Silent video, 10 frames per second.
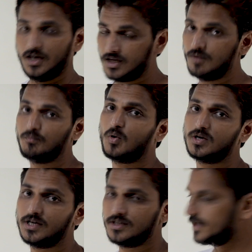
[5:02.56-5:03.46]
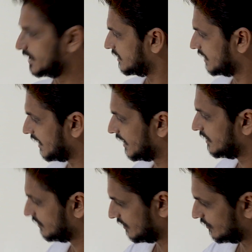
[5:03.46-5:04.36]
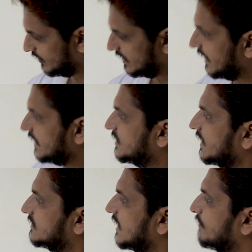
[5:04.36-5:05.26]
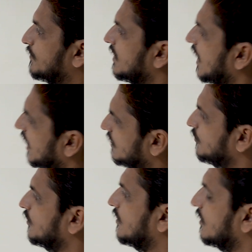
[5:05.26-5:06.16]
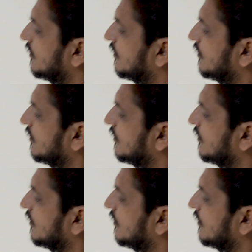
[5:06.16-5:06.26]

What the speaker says: little important thing at the end with the next example, and